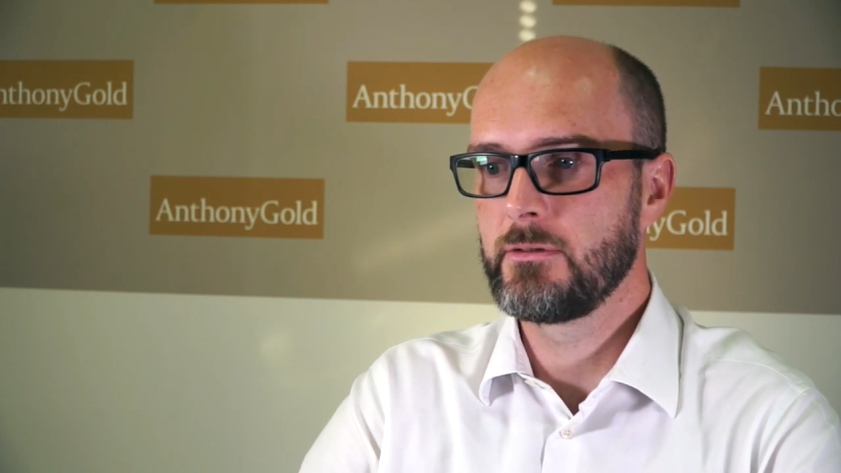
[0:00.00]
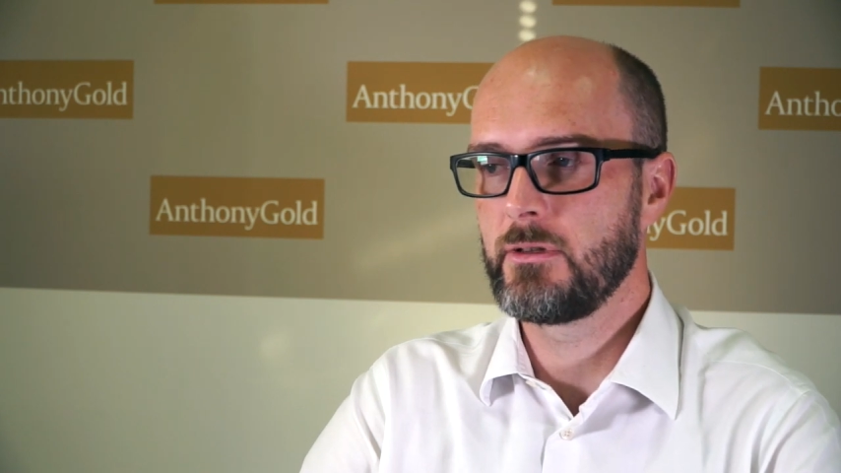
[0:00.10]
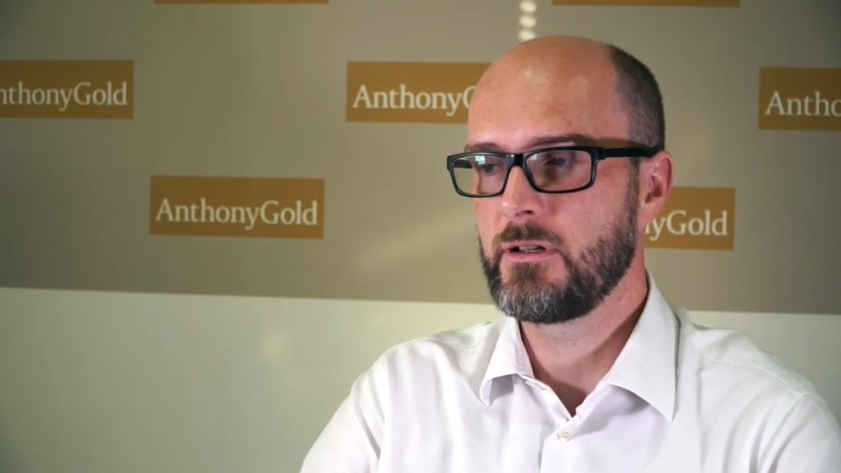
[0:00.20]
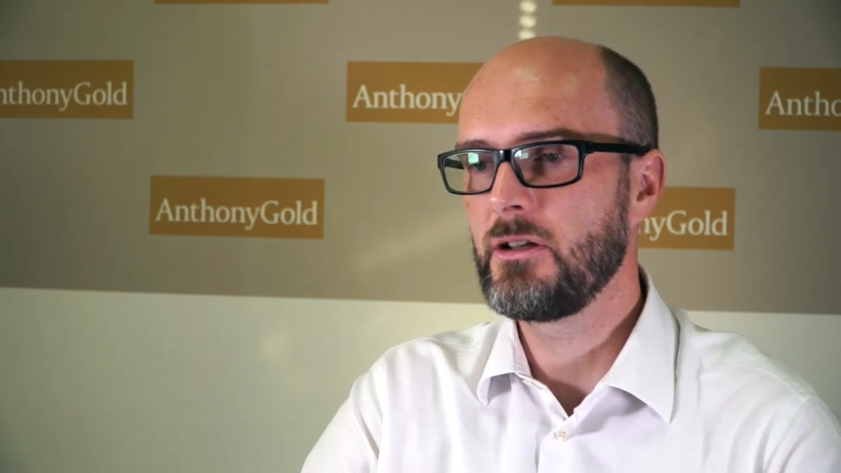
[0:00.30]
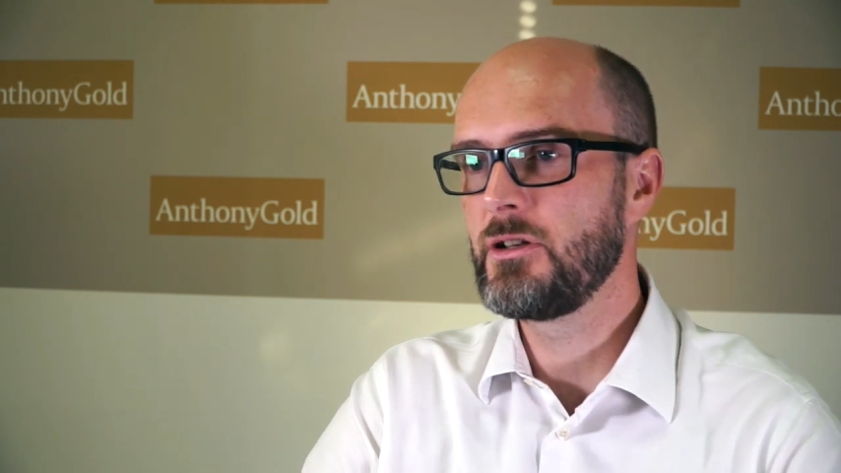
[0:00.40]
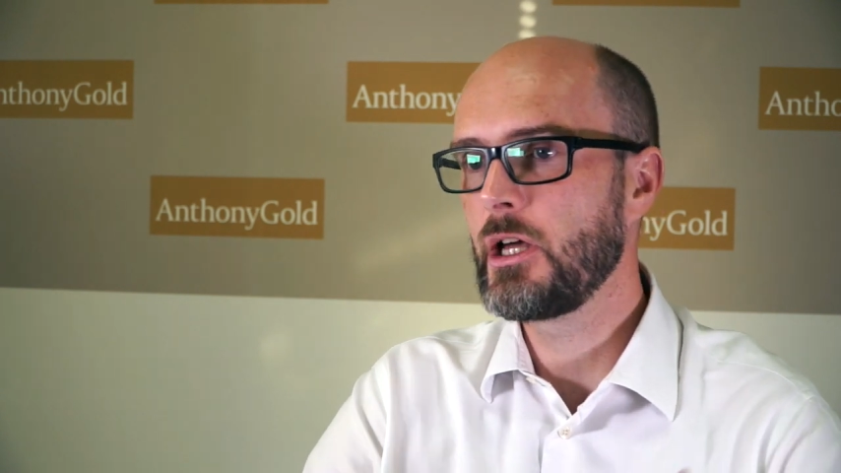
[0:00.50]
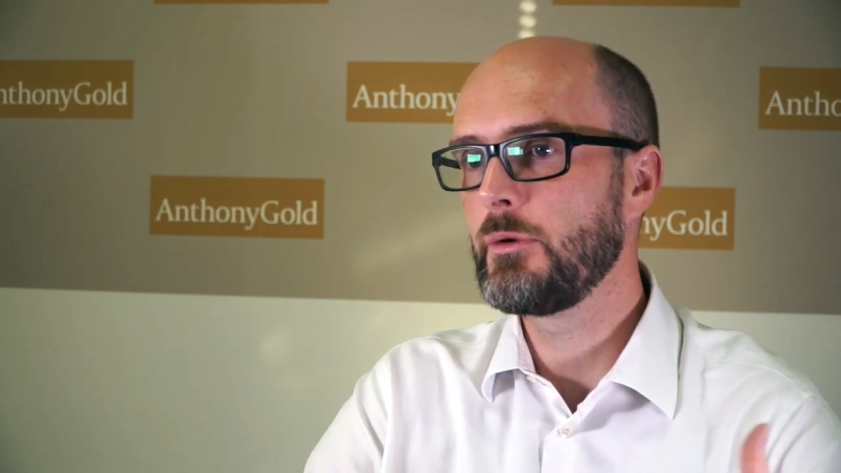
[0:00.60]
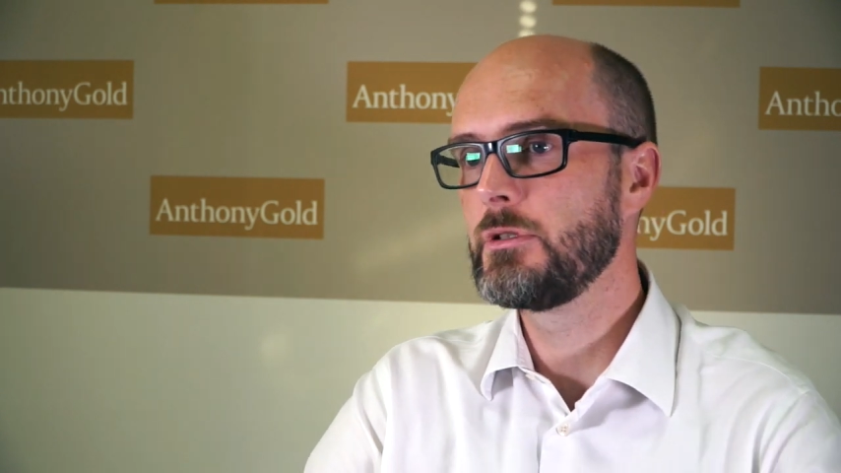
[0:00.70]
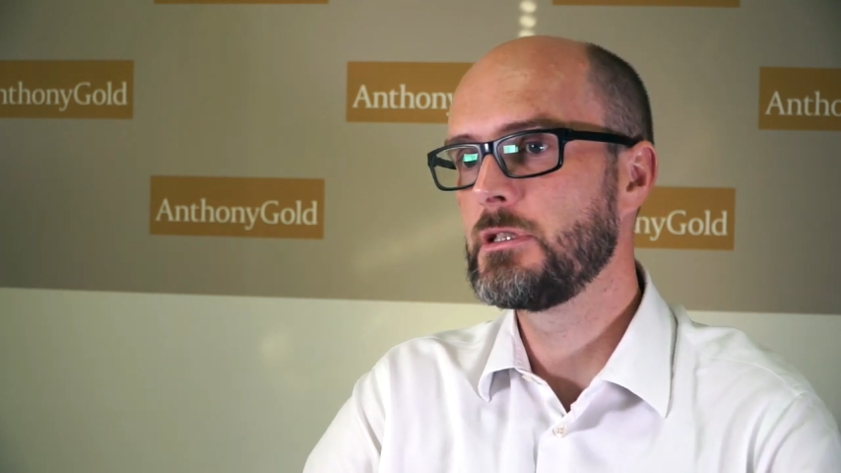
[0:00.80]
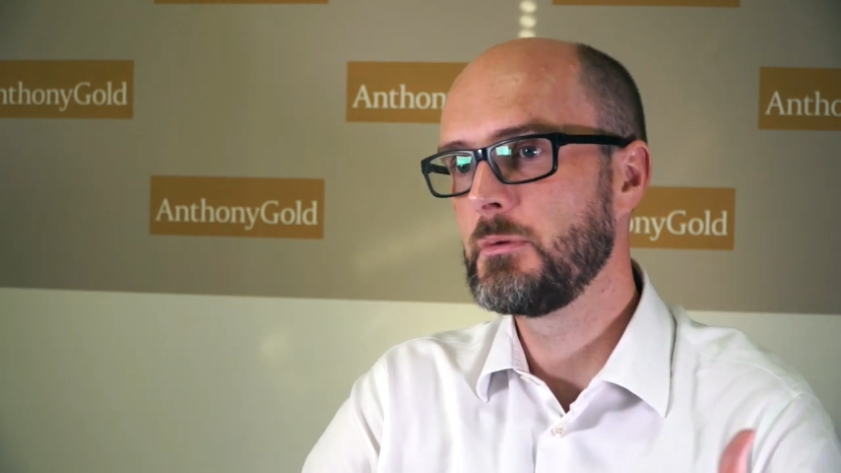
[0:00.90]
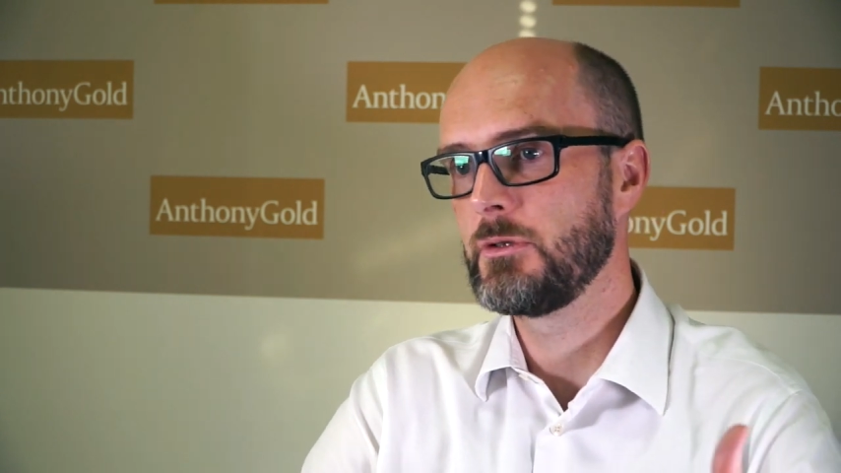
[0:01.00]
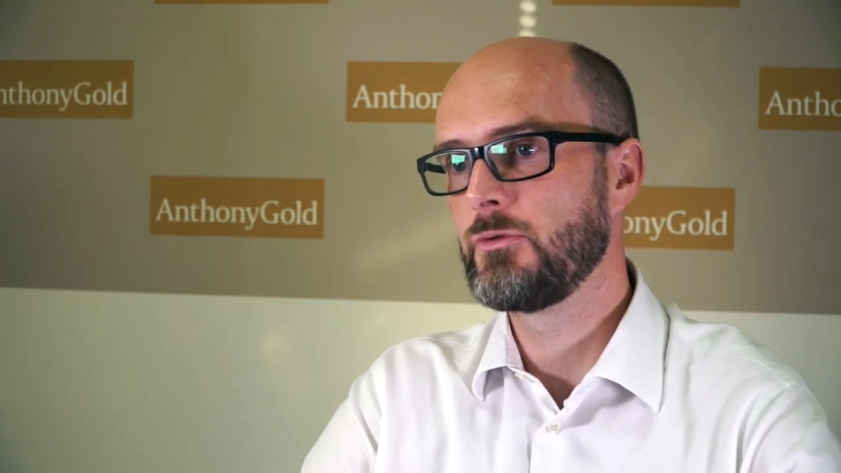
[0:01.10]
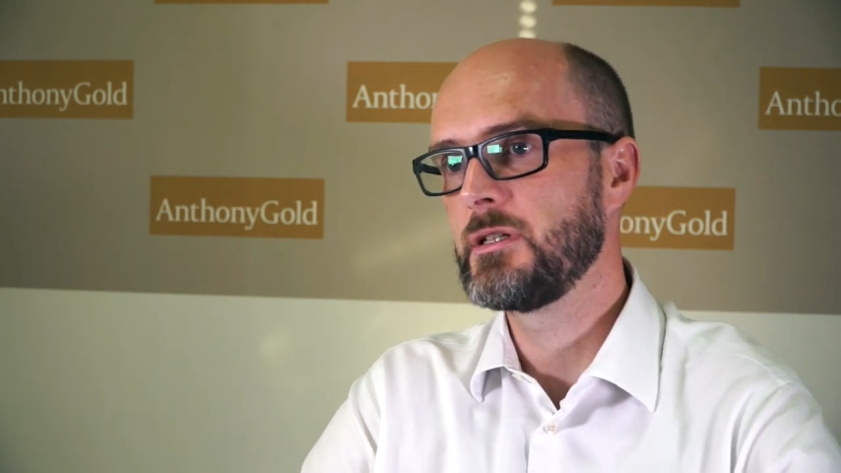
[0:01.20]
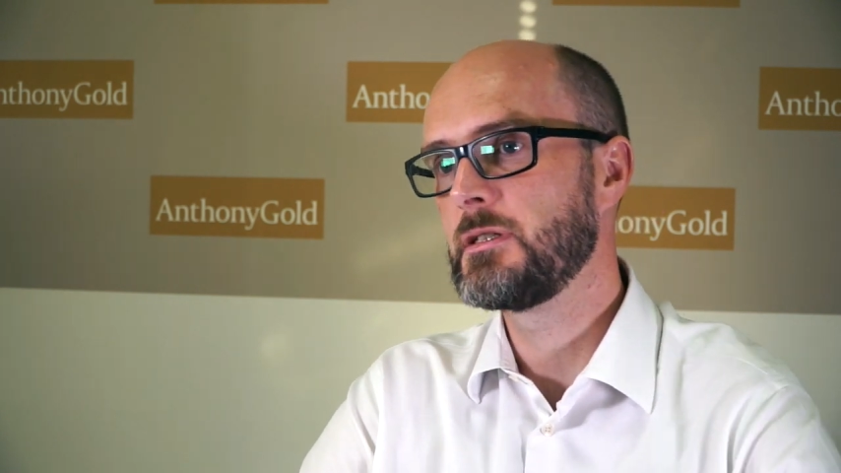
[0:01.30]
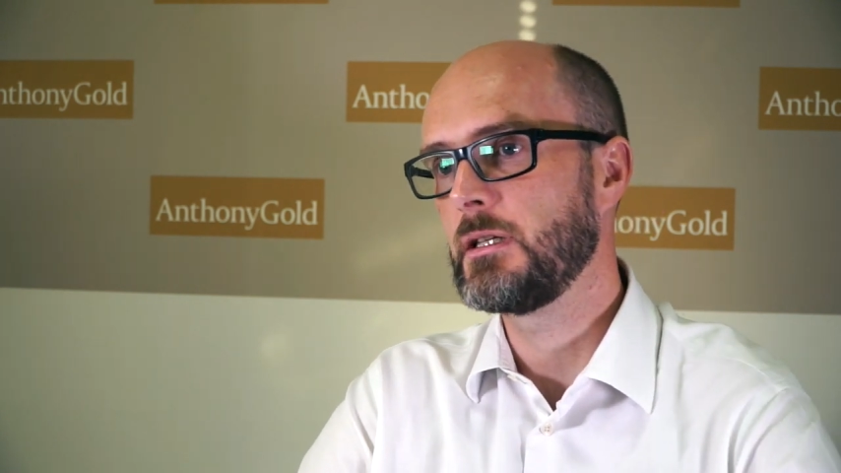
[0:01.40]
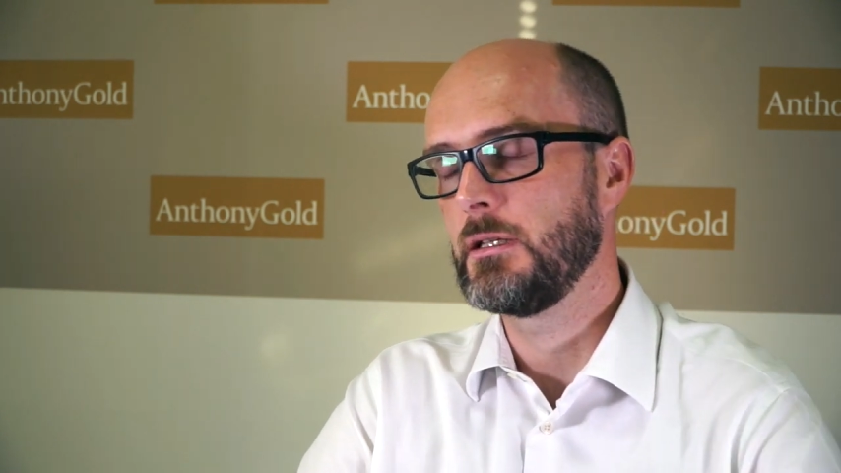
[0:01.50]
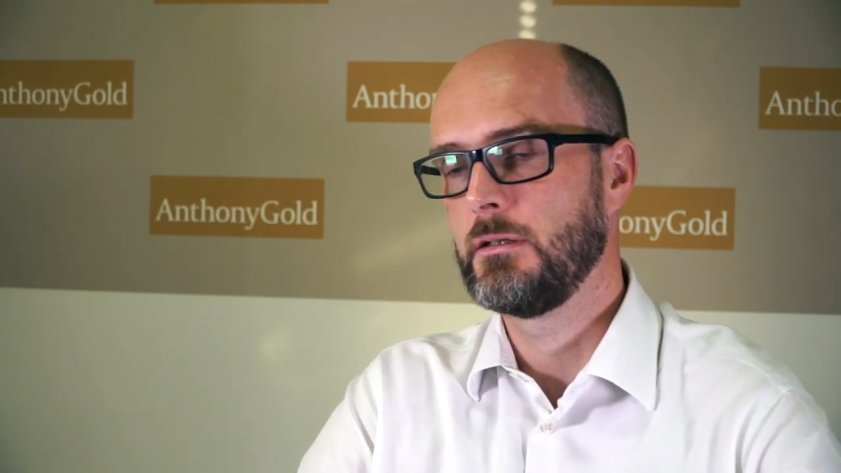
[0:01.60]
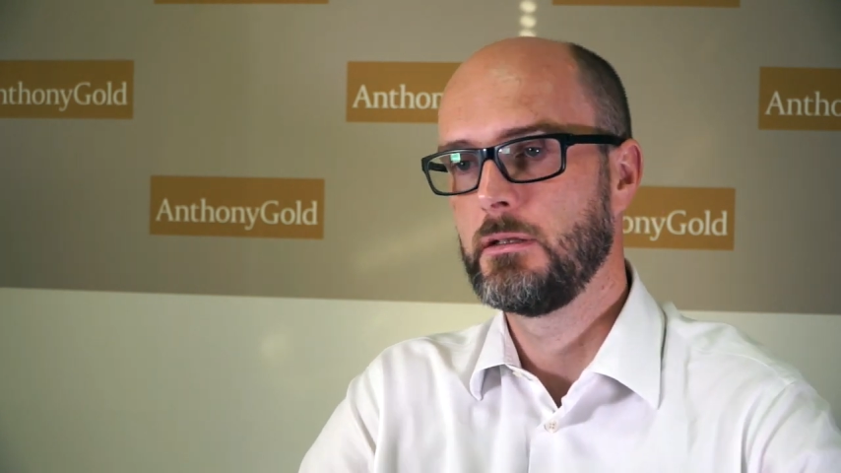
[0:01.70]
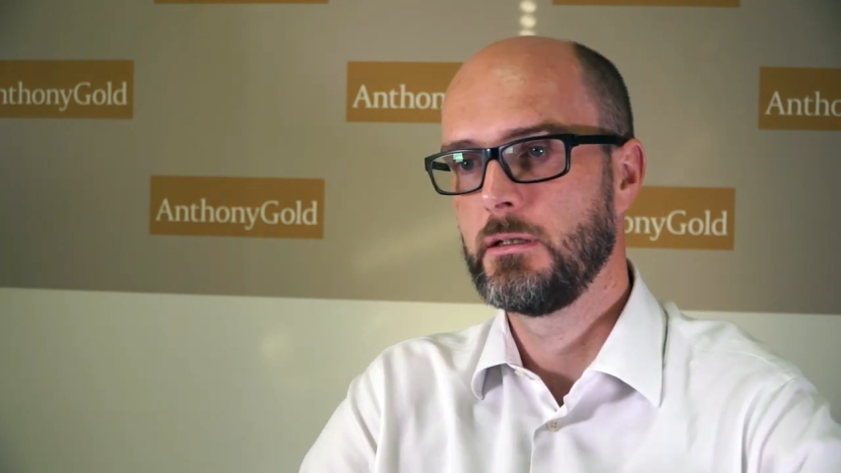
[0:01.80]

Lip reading: that are known to be risky.